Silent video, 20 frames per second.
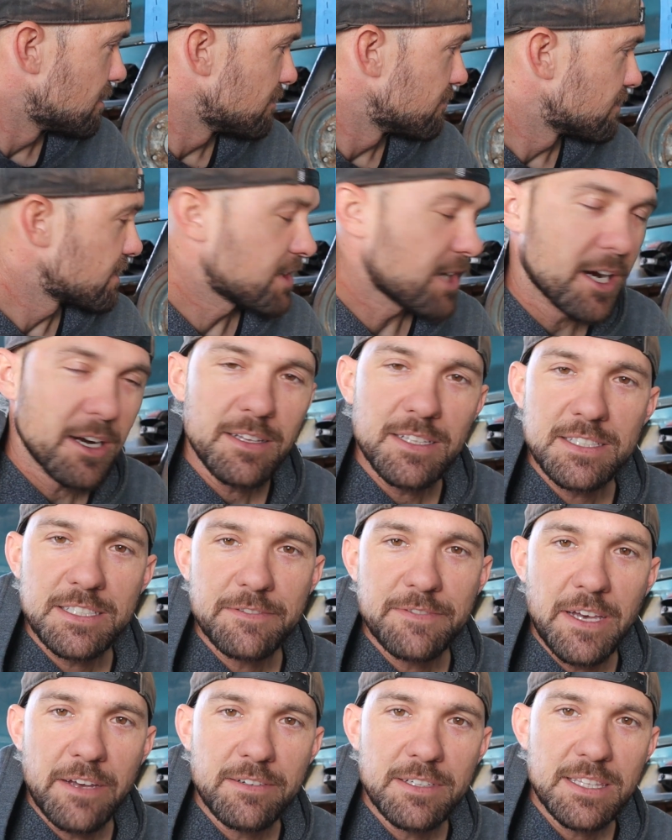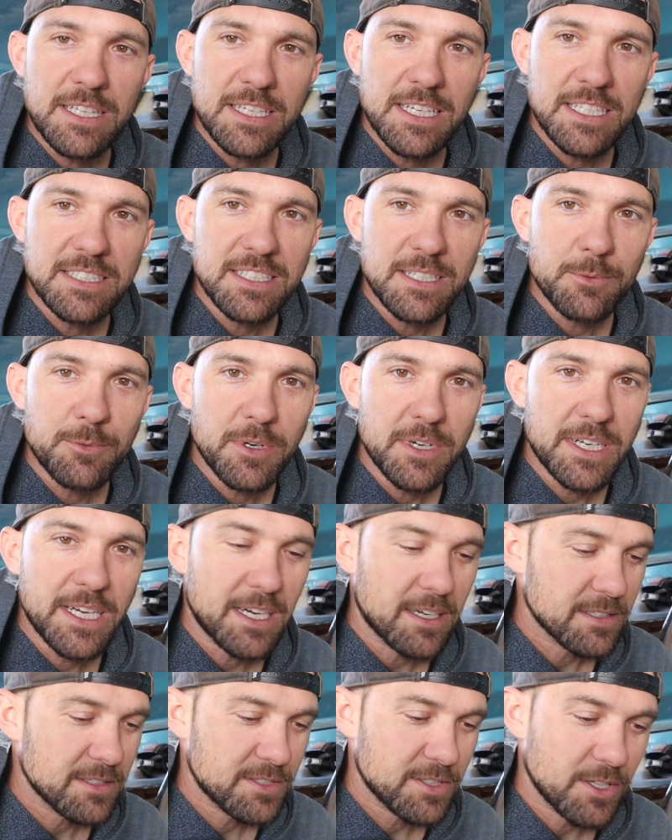regardless of everything, it didn't work
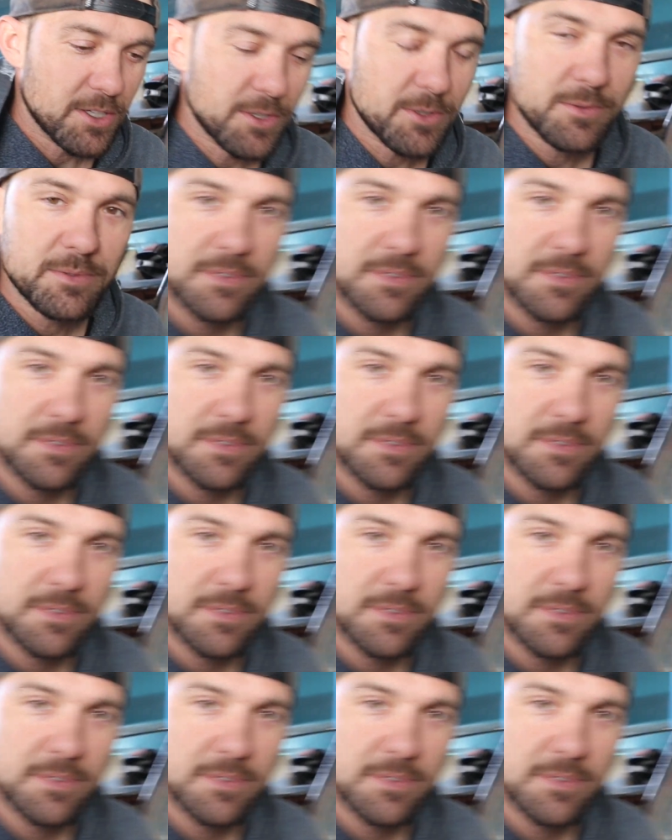out. So